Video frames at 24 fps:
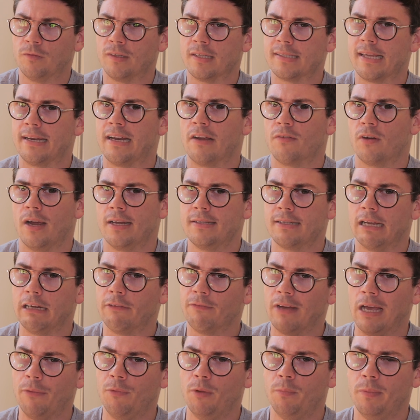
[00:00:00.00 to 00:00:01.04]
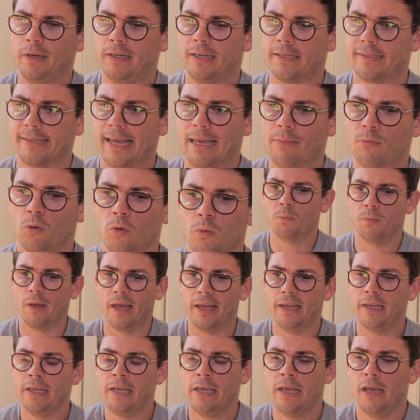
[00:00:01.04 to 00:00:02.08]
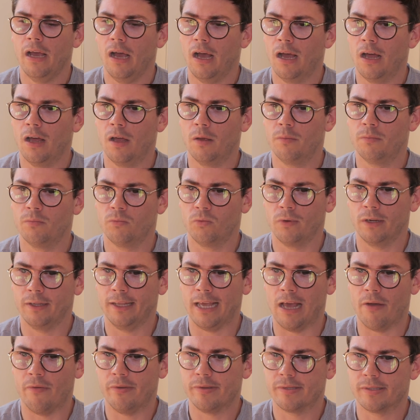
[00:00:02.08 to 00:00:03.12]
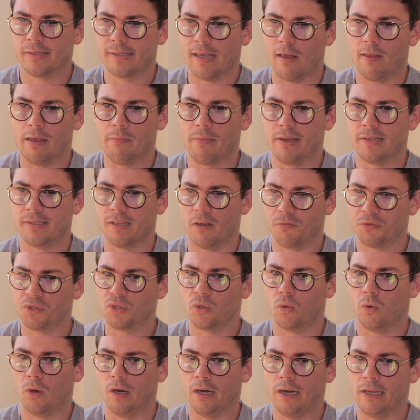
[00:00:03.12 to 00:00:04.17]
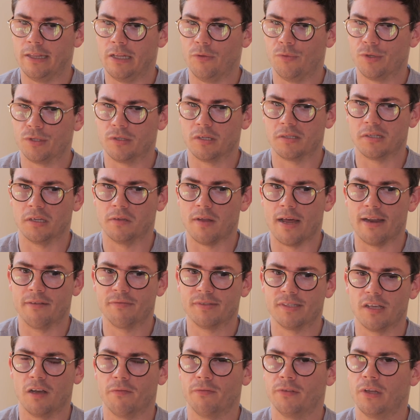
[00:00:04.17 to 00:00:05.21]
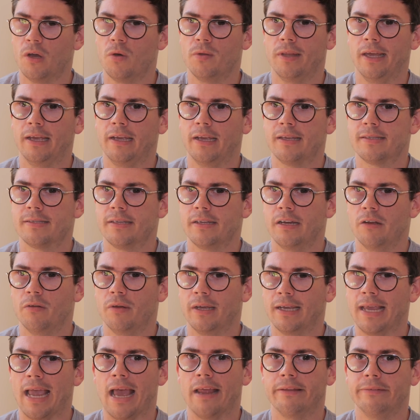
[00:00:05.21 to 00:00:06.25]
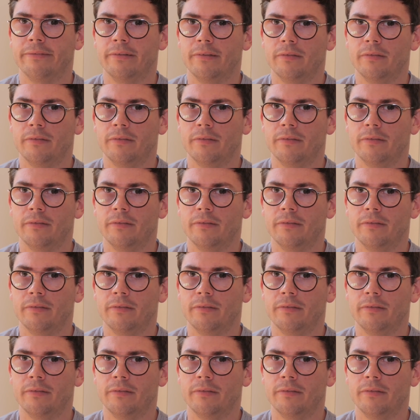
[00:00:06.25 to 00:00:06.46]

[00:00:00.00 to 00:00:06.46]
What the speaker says: because I never identified with being disabled, but really I was selling myself short, and there was just a lot of self-loathing because, you know, again,